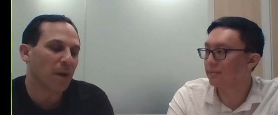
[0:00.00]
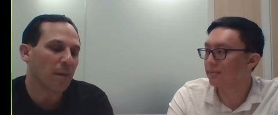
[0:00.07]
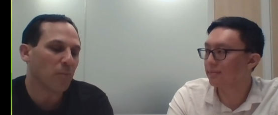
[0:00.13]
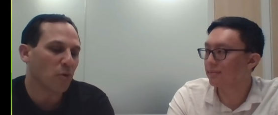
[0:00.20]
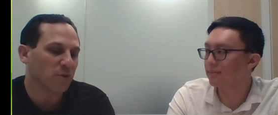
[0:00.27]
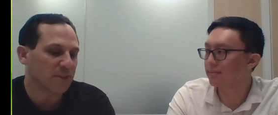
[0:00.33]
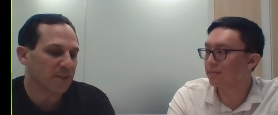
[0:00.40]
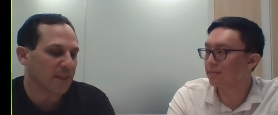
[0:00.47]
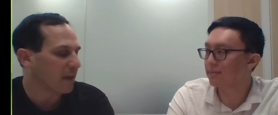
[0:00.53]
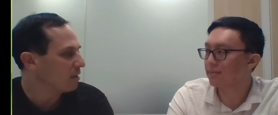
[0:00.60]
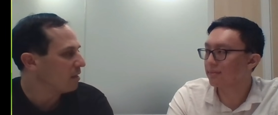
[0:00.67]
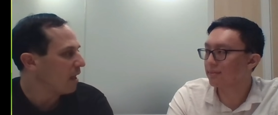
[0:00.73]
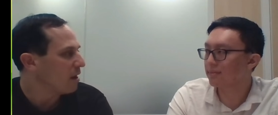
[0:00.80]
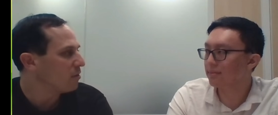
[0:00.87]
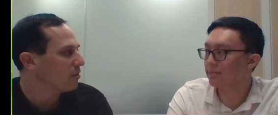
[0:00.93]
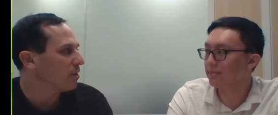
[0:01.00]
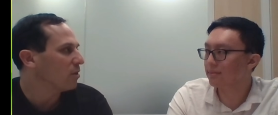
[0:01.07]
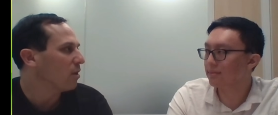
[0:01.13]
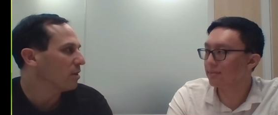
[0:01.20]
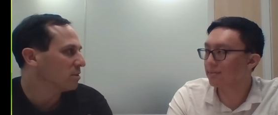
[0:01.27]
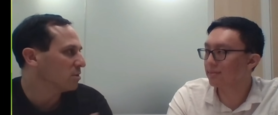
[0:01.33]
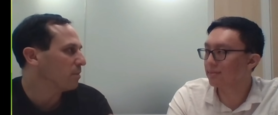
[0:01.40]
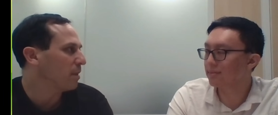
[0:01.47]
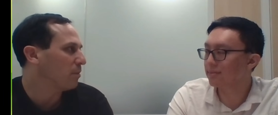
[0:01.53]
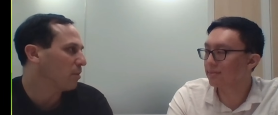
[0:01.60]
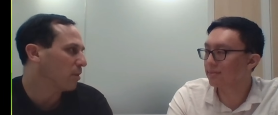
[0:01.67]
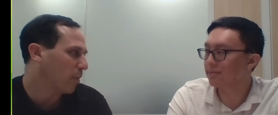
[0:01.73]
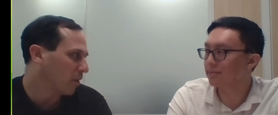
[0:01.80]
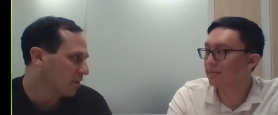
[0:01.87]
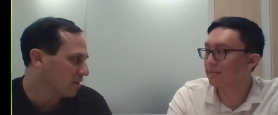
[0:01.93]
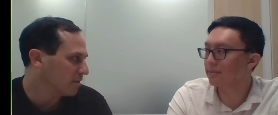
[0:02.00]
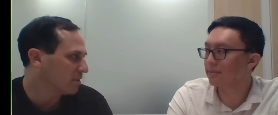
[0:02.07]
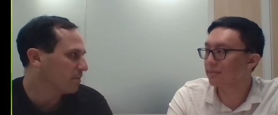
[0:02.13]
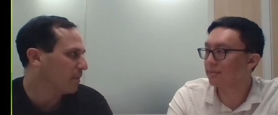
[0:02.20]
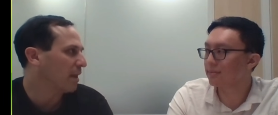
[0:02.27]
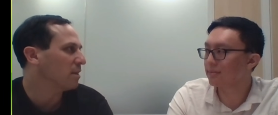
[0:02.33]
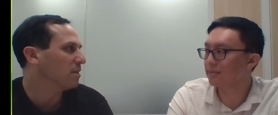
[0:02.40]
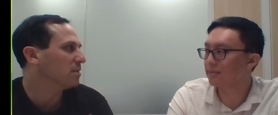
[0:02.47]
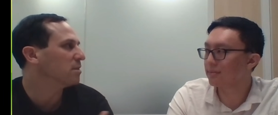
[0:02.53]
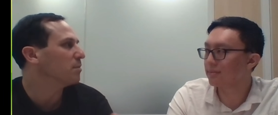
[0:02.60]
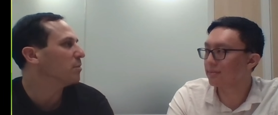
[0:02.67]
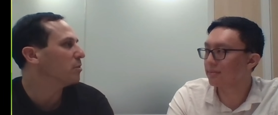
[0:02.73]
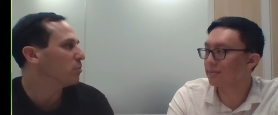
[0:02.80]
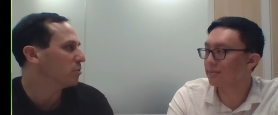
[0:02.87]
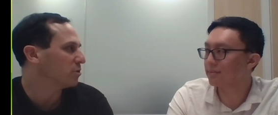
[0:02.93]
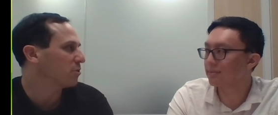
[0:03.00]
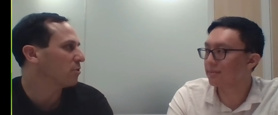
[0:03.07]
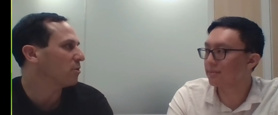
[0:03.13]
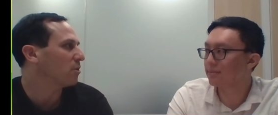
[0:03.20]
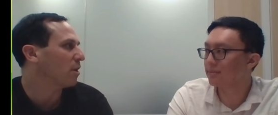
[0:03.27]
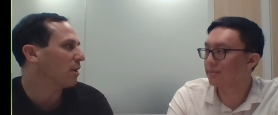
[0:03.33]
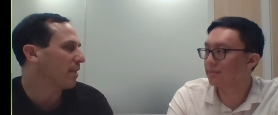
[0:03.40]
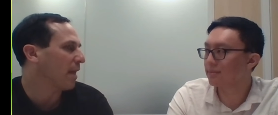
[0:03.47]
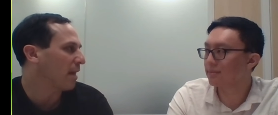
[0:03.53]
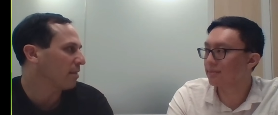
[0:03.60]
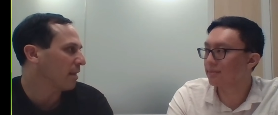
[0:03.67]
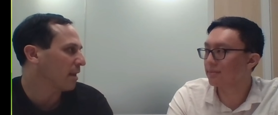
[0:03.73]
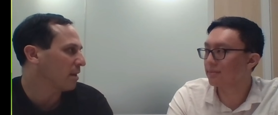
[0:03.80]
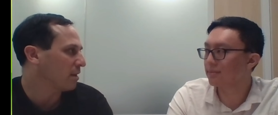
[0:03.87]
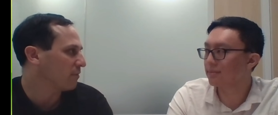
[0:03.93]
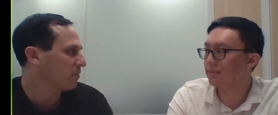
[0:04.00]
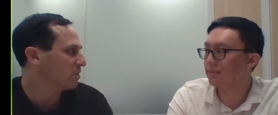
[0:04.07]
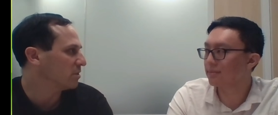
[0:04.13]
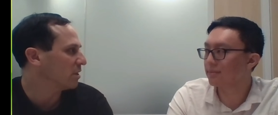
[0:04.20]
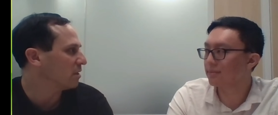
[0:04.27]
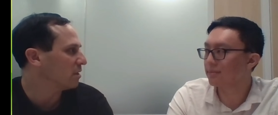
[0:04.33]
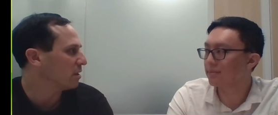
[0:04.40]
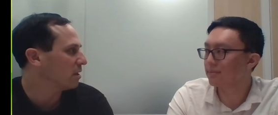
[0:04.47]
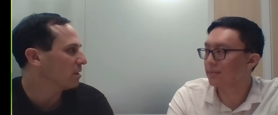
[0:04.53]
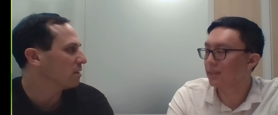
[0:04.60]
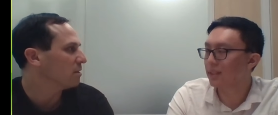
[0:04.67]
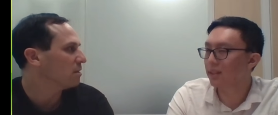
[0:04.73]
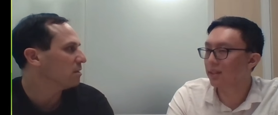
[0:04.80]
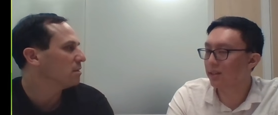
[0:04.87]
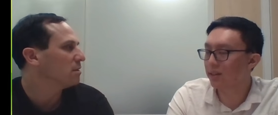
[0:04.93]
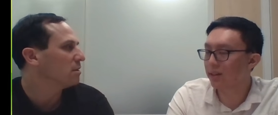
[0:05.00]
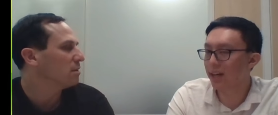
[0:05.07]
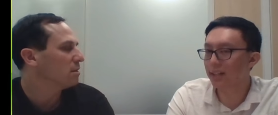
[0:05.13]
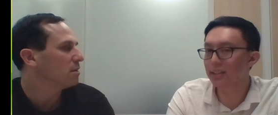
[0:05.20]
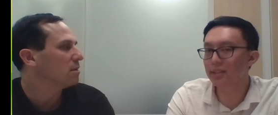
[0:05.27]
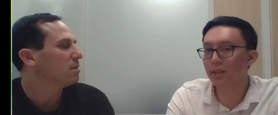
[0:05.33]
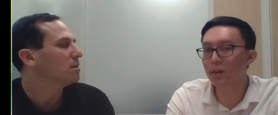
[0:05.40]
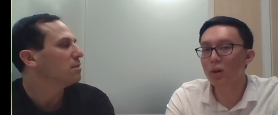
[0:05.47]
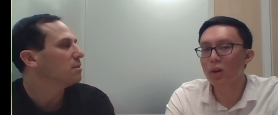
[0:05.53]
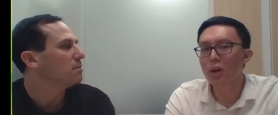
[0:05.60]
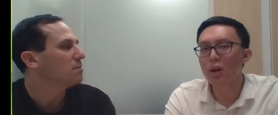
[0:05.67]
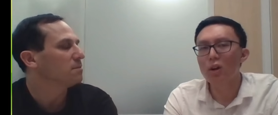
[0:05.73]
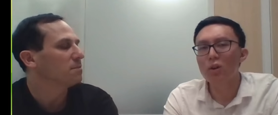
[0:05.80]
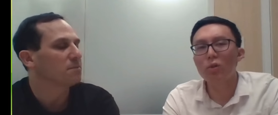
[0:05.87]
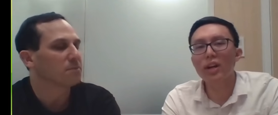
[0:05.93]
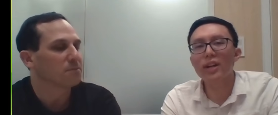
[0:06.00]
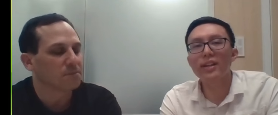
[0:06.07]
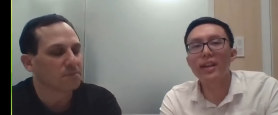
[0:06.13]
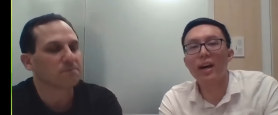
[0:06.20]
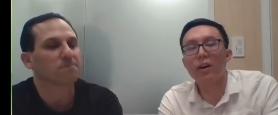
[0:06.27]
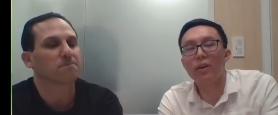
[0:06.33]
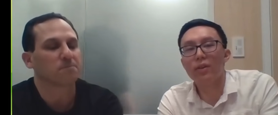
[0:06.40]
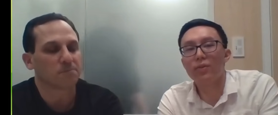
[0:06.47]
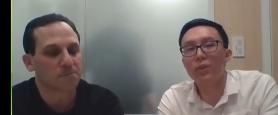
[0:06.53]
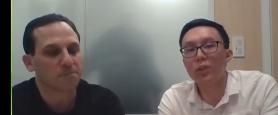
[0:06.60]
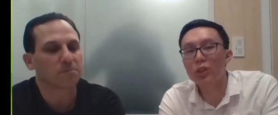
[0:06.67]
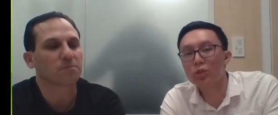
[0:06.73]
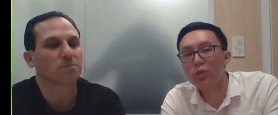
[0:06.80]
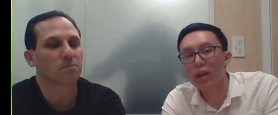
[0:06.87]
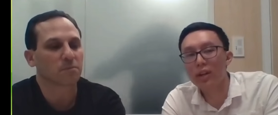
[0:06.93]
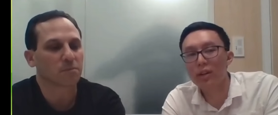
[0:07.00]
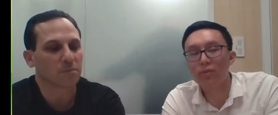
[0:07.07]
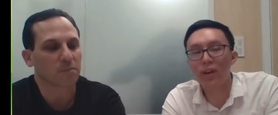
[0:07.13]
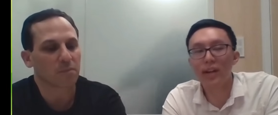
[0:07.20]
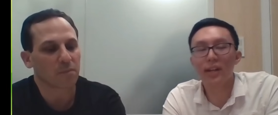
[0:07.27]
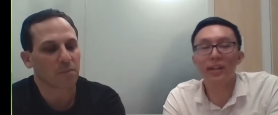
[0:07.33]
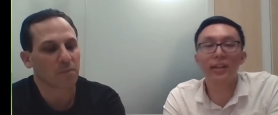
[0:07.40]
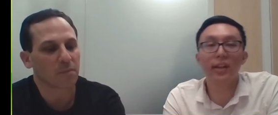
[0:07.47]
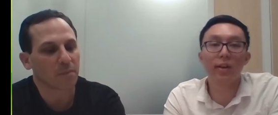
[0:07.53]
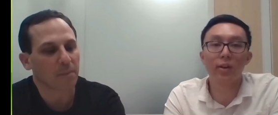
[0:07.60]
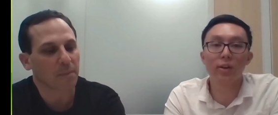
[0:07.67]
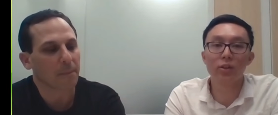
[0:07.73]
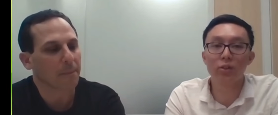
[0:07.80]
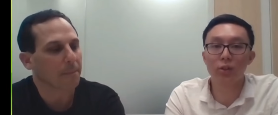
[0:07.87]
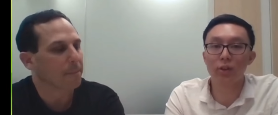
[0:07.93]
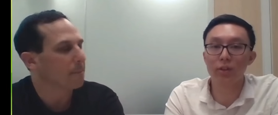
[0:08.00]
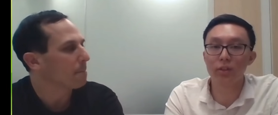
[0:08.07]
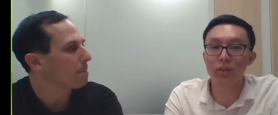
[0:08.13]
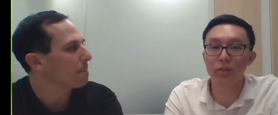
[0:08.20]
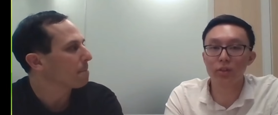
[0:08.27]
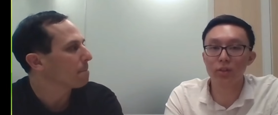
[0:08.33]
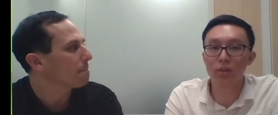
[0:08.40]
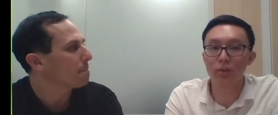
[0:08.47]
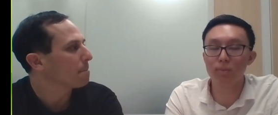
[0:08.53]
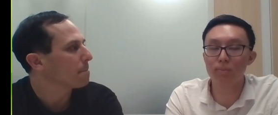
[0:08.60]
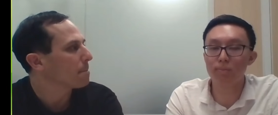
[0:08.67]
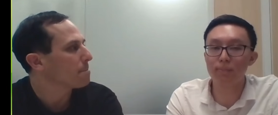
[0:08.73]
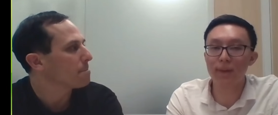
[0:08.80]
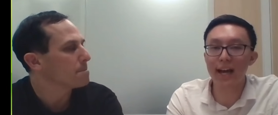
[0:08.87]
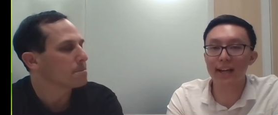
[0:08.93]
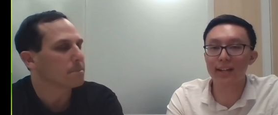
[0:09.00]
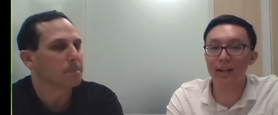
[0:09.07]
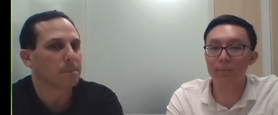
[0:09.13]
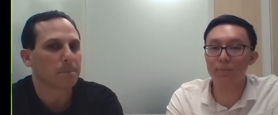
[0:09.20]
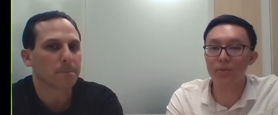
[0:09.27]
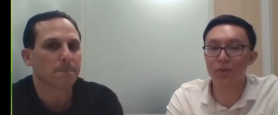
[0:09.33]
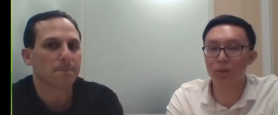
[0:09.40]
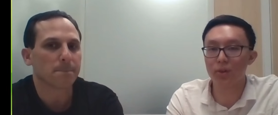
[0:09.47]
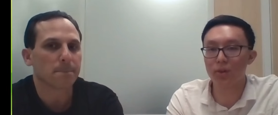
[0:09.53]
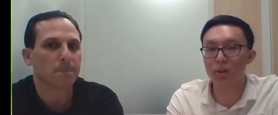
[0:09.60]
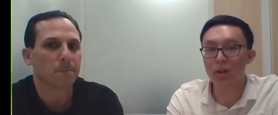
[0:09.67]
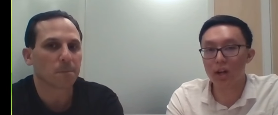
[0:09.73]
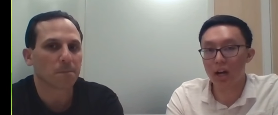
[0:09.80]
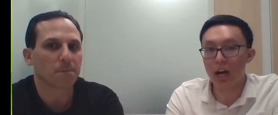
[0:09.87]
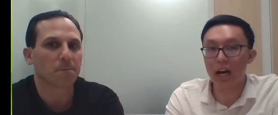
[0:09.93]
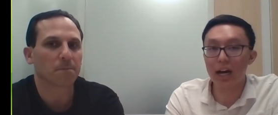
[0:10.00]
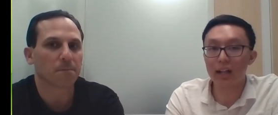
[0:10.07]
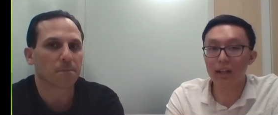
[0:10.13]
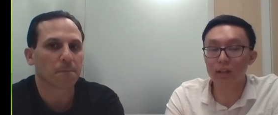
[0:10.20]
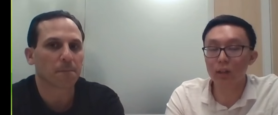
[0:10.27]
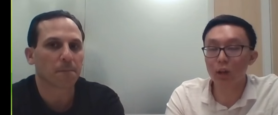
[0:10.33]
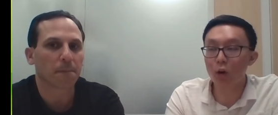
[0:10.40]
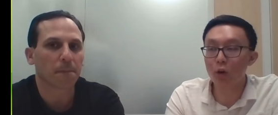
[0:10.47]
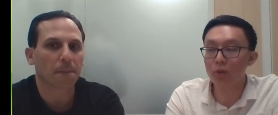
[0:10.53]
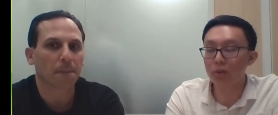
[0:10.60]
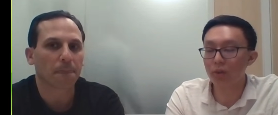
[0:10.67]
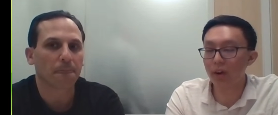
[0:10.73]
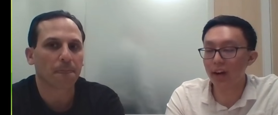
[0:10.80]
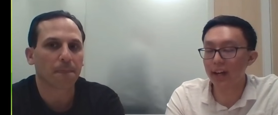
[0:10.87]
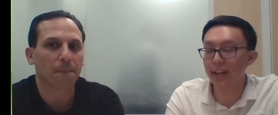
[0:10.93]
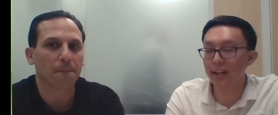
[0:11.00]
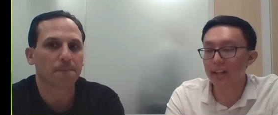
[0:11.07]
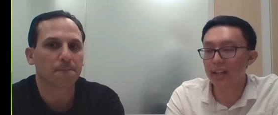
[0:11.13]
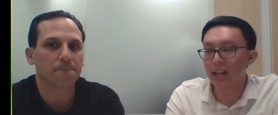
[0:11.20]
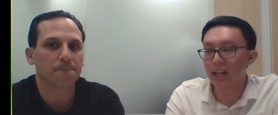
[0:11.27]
Speaker 1: by posting that collateral, they'll also be able to participate in some of the return on that lending facility. Correct.
Speaker 2: So, right now, if you're trying to find a guarantor to back up your uh, loan, right?